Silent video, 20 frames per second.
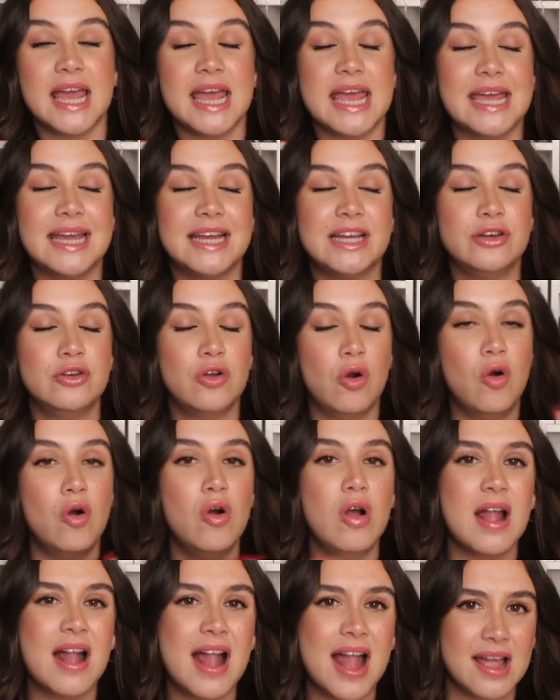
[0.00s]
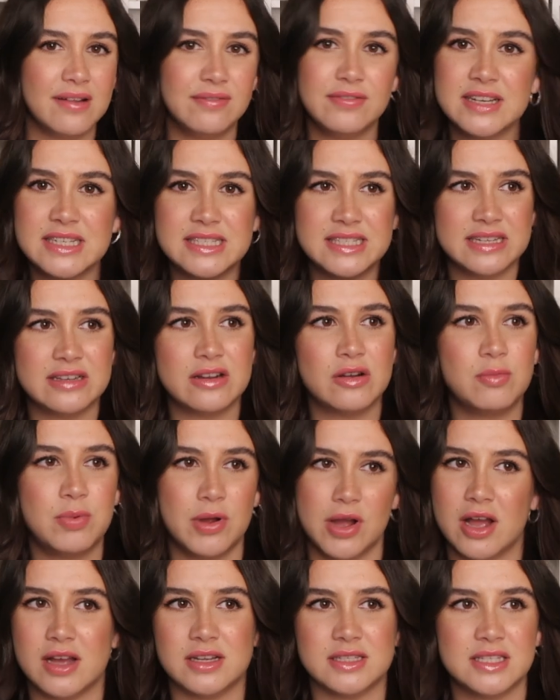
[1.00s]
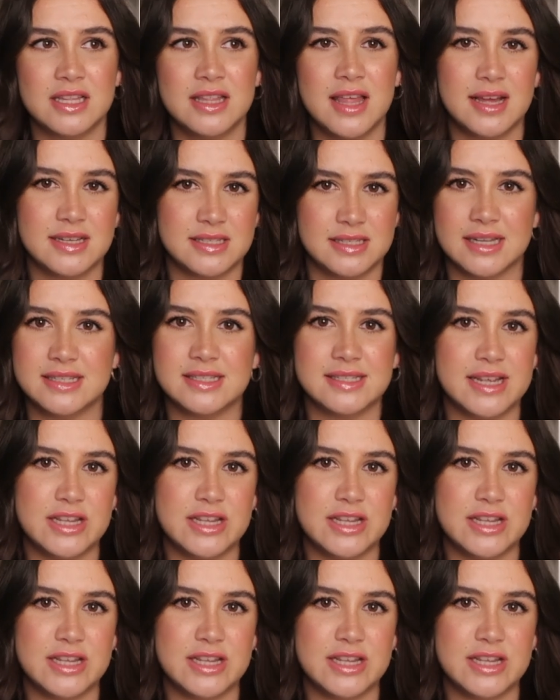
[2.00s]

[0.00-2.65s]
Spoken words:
ignore every single person that says